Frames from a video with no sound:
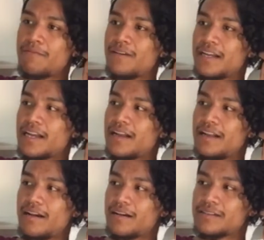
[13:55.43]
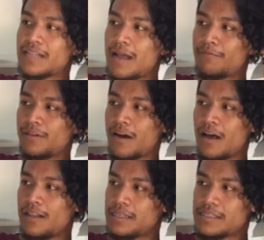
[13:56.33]
with it. Stop
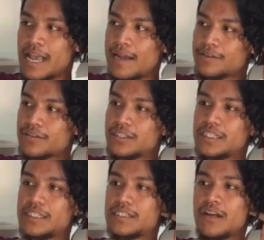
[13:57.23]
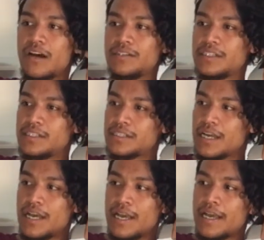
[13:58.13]
all this extraness, all this
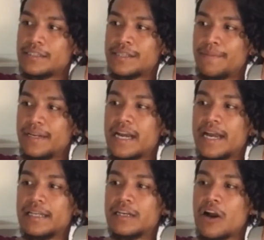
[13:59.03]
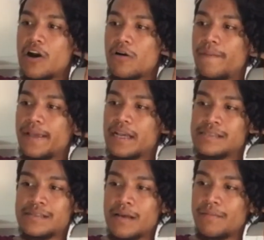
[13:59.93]
somebody gotta go
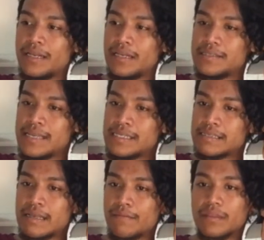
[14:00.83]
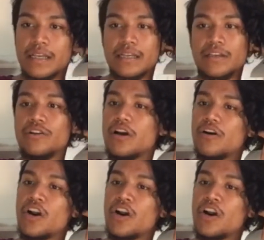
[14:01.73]
because somebody says something, you know.